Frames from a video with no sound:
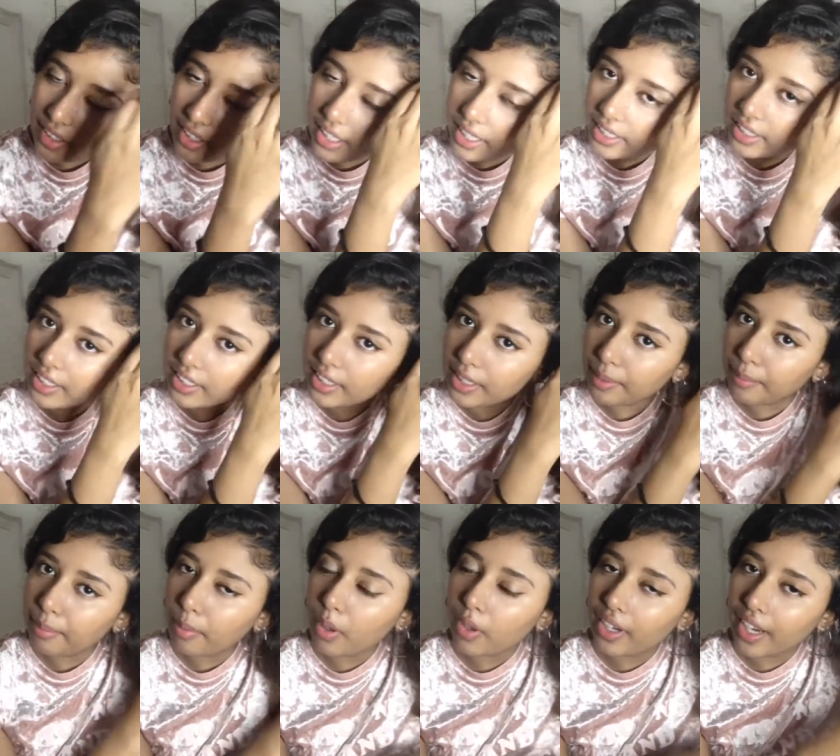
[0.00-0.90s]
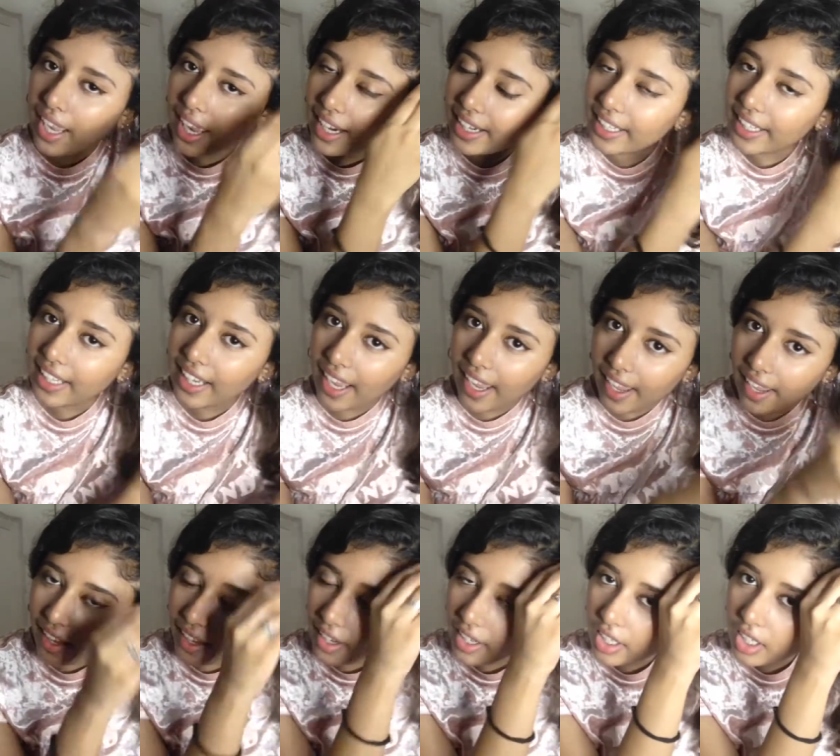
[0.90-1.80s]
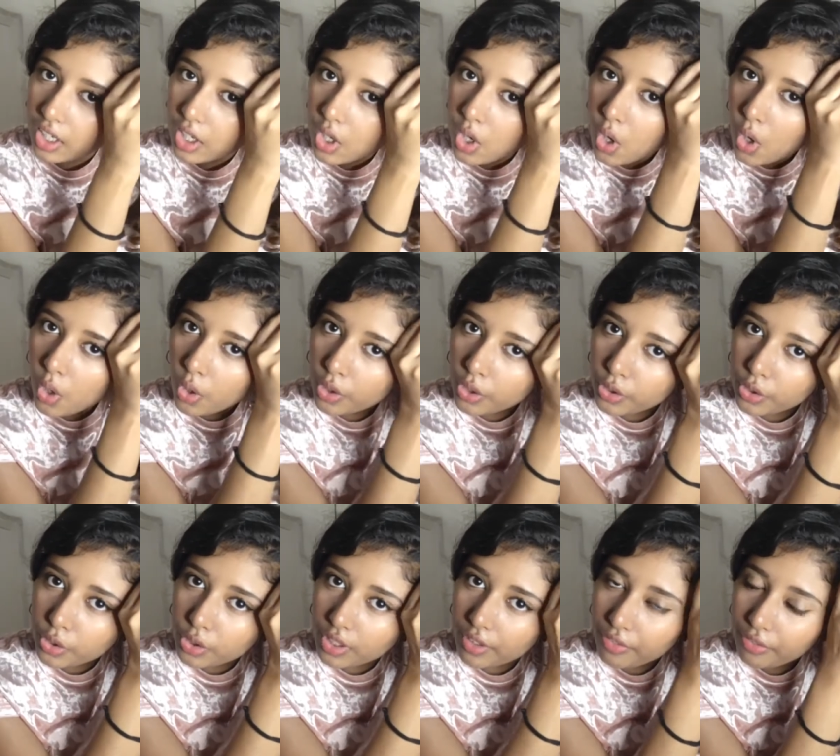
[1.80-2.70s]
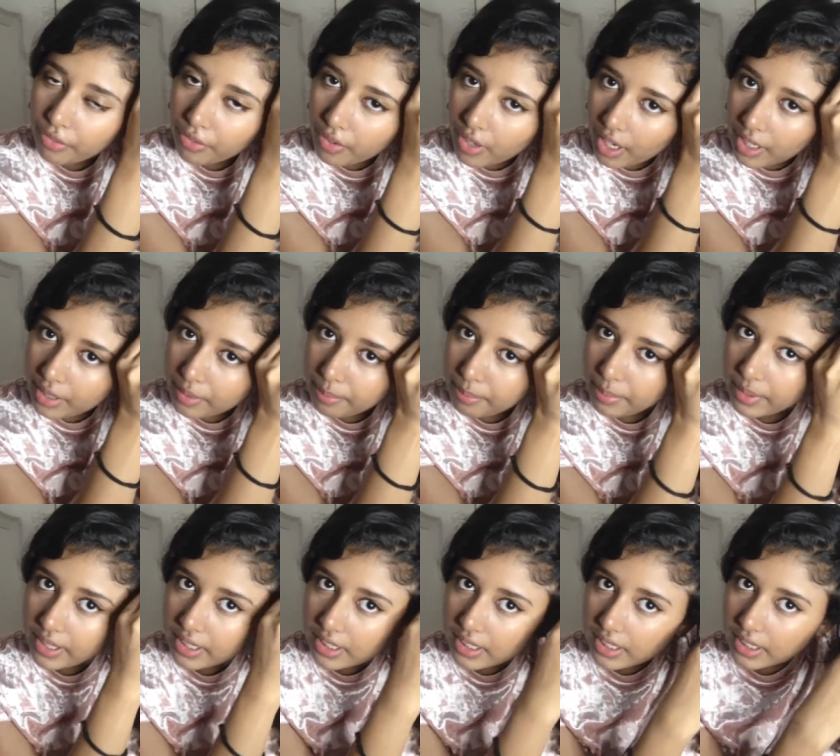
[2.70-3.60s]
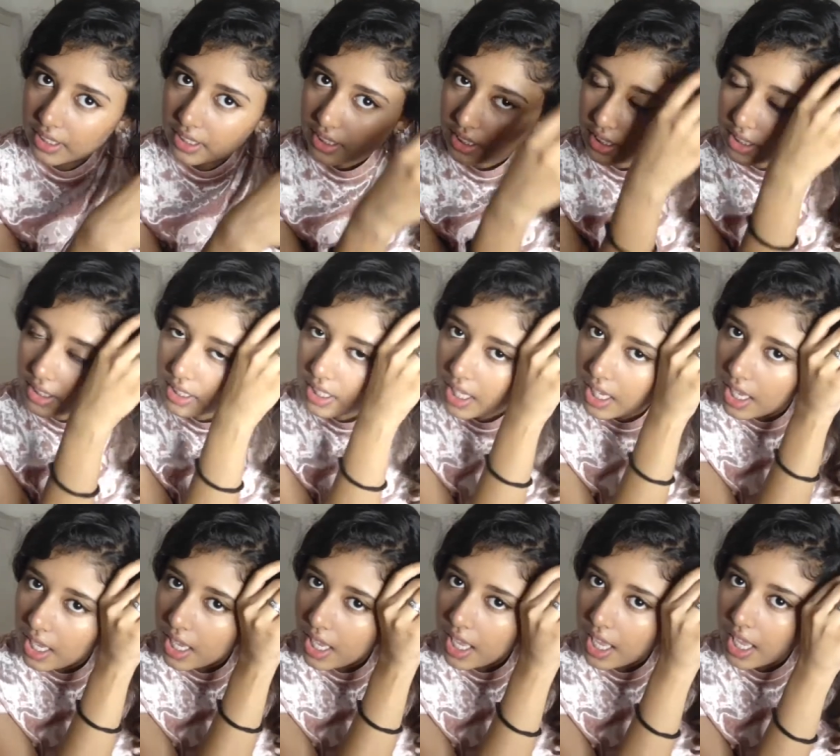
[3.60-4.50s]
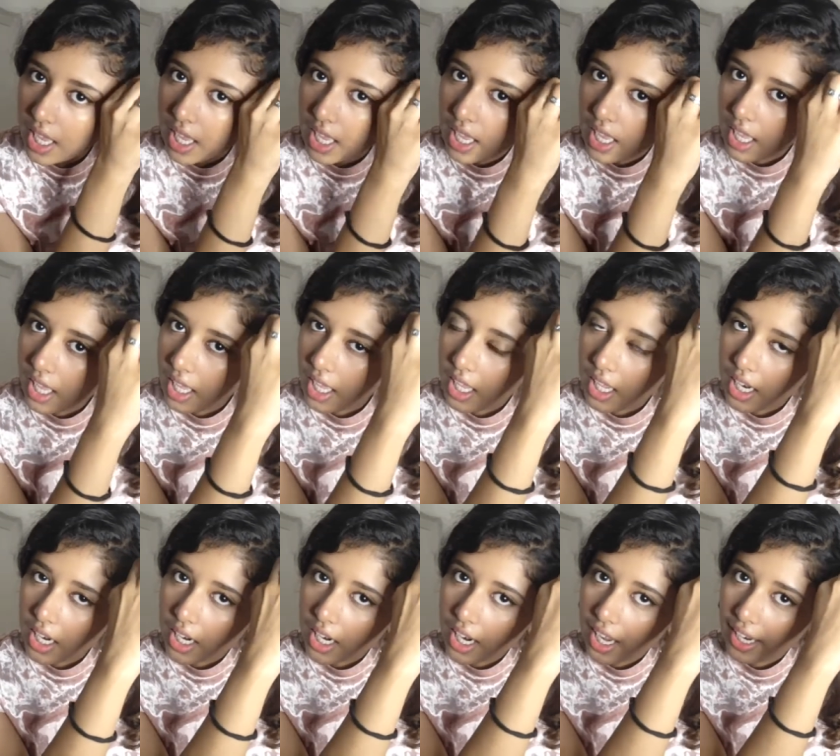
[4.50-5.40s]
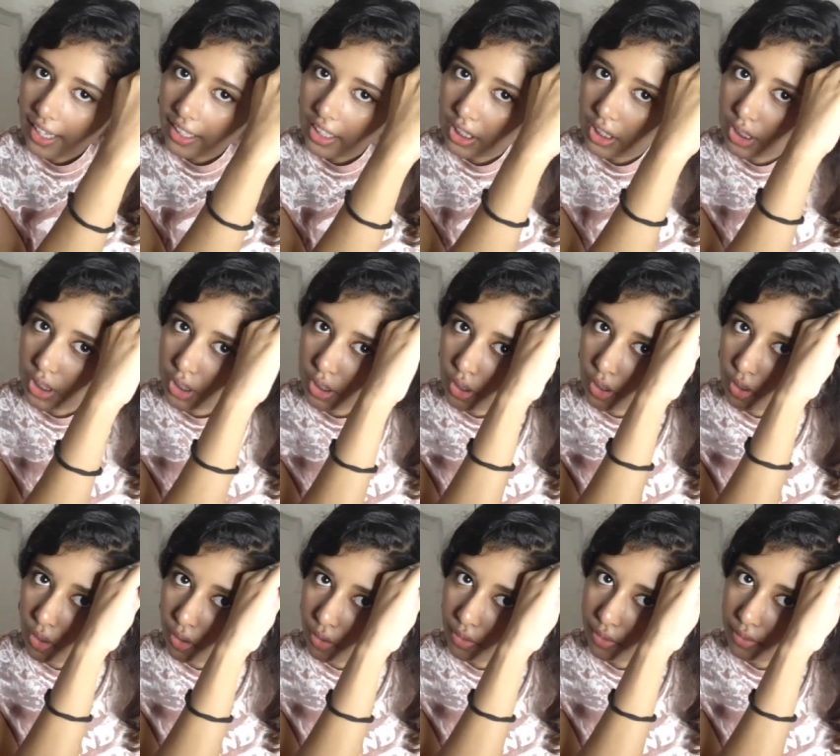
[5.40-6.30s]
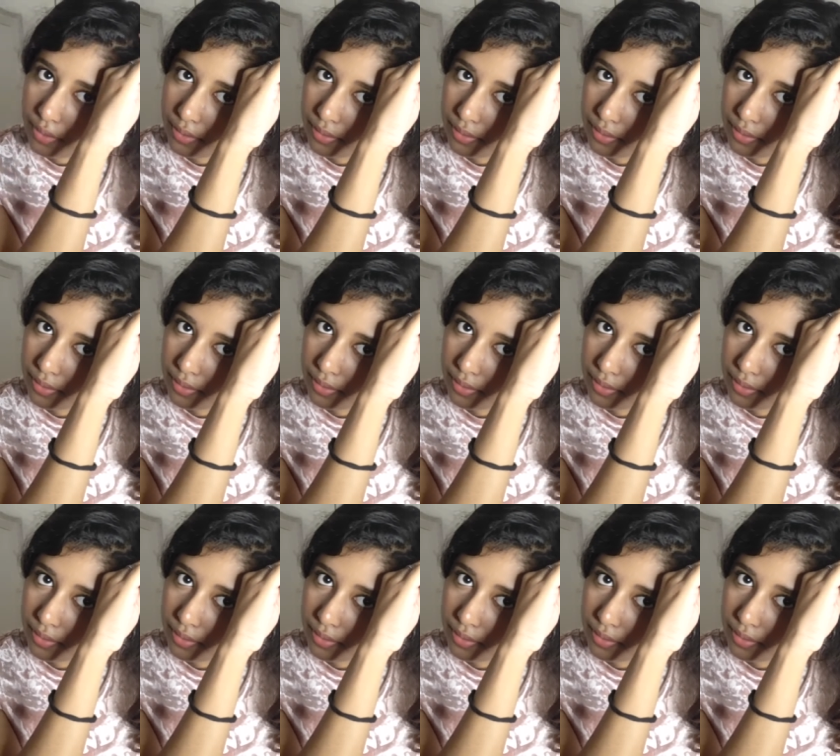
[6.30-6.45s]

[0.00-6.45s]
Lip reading: Like keep on adding hair only to the front pieces, like so,